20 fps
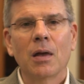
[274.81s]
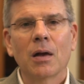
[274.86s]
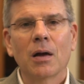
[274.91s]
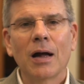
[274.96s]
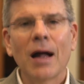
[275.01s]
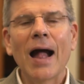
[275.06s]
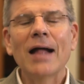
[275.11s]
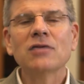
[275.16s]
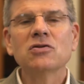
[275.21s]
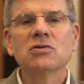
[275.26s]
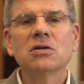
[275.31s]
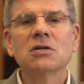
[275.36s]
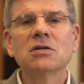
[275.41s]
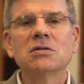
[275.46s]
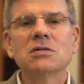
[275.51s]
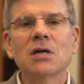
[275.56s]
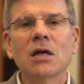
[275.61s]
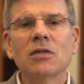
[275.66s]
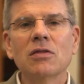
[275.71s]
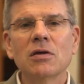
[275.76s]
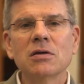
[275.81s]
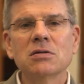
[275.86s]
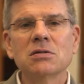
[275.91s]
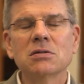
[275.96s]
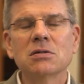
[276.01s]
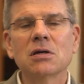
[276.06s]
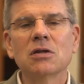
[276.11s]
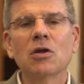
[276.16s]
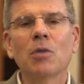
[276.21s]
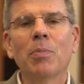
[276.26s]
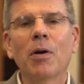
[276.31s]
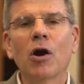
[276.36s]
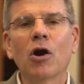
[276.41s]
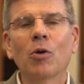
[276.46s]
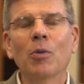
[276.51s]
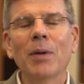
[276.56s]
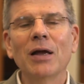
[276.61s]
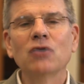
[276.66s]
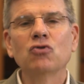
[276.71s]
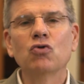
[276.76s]
Gladstone said this in the
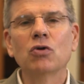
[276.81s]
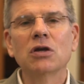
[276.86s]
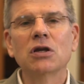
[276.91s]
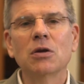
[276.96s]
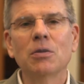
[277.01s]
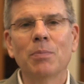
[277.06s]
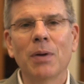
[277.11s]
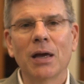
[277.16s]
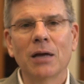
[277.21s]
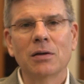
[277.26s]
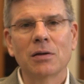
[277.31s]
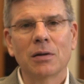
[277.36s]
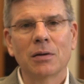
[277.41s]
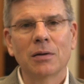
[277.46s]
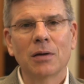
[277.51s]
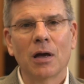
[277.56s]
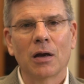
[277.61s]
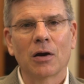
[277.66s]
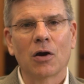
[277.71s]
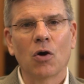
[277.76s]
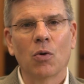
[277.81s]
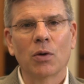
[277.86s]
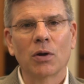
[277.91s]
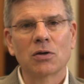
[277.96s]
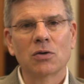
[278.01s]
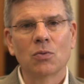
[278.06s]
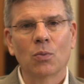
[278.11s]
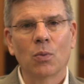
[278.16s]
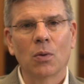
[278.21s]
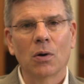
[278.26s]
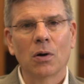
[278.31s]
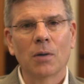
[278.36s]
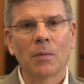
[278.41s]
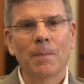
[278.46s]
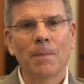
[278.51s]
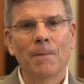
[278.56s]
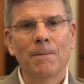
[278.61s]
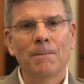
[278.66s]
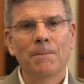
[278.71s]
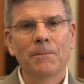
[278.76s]
parliamentary debate on going to war.
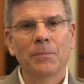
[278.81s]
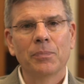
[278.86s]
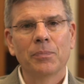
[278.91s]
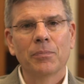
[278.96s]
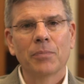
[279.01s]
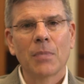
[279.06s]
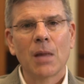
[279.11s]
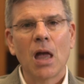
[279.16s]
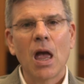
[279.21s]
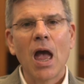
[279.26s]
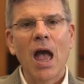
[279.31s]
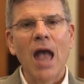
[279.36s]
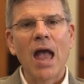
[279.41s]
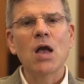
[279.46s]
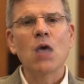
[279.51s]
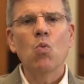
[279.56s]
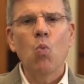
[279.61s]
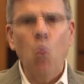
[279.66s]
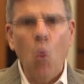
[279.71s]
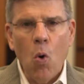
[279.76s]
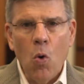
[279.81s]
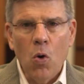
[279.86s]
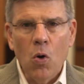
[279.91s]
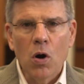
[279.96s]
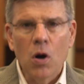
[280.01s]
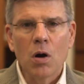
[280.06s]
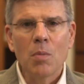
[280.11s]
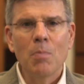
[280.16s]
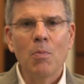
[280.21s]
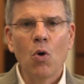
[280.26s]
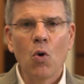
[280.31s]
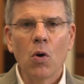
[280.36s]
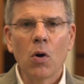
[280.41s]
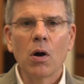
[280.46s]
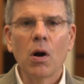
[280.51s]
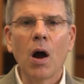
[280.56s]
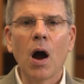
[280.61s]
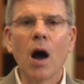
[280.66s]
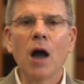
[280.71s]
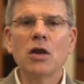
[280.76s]
A war
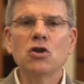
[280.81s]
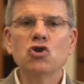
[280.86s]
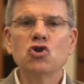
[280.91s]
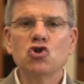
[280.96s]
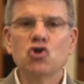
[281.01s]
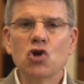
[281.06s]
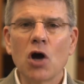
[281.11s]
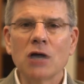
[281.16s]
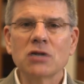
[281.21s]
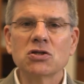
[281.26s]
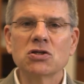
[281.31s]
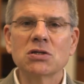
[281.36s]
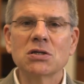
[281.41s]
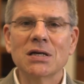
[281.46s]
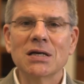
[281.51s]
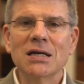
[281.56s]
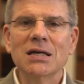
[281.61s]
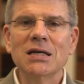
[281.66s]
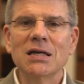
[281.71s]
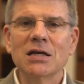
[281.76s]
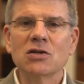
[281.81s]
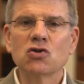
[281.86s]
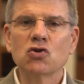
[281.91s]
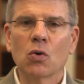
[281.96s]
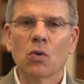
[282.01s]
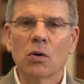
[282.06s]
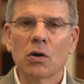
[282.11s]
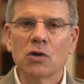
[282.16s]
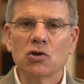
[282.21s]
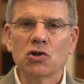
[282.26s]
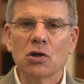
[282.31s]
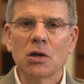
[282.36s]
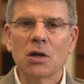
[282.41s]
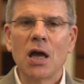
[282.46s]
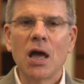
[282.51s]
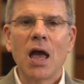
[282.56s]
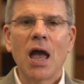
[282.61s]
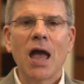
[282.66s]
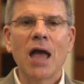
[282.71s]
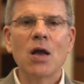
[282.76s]
more unjust in its origin,
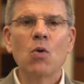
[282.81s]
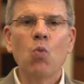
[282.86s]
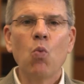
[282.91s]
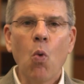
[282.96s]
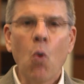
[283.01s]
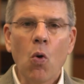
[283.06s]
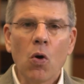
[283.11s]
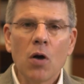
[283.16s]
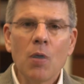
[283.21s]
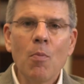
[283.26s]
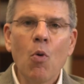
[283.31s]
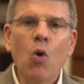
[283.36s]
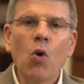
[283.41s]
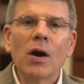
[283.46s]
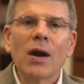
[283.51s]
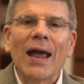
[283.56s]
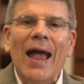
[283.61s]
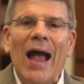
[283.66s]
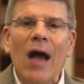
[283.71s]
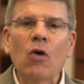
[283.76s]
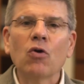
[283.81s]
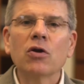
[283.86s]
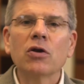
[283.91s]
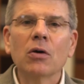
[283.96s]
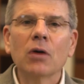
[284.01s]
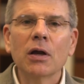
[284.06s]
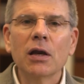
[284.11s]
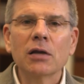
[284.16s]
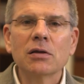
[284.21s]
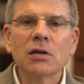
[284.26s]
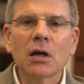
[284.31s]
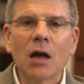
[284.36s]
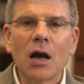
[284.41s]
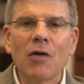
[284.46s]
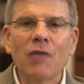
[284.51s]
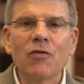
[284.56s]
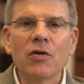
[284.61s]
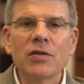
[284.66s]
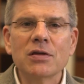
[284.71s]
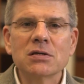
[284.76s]
a war more calculated to
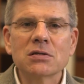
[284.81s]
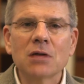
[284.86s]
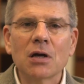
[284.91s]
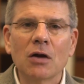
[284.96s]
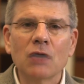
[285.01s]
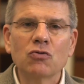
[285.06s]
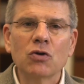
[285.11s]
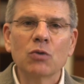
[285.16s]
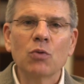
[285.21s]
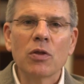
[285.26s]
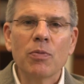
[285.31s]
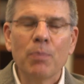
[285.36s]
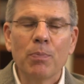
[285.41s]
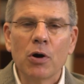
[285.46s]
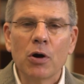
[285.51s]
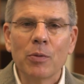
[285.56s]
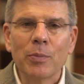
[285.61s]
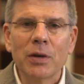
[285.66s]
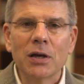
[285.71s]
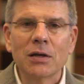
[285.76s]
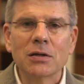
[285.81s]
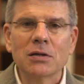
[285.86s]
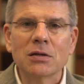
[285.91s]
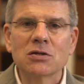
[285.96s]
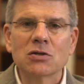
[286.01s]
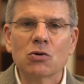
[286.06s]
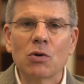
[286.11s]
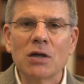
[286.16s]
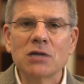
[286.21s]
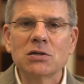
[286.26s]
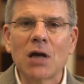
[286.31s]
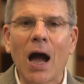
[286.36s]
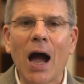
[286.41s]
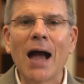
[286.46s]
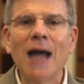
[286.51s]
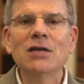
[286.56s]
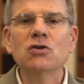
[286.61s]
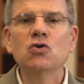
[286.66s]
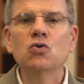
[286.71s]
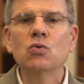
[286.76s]
cover this country with permanent disgrace,
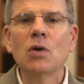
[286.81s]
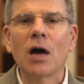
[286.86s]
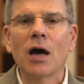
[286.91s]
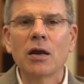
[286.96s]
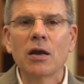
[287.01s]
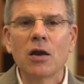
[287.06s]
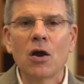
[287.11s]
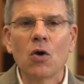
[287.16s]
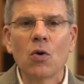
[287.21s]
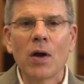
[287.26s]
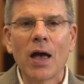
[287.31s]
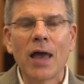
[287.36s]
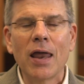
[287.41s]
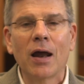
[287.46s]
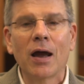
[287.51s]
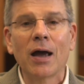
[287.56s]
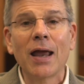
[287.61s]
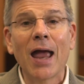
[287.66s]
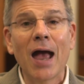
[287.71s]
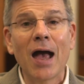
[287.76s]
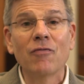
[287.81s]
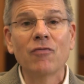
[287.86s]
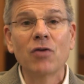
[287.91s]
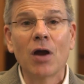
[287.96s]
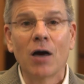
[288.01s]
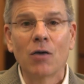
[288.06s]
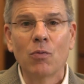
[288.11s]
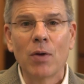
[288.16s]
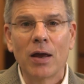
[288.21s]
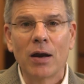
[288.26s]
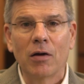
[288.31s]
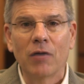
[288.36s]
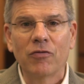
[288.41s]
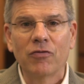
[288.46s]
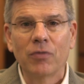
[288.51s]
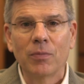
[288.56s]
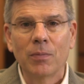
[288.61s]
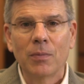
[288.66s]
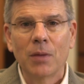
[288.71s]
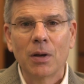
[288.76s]
I do not know and I have not read of.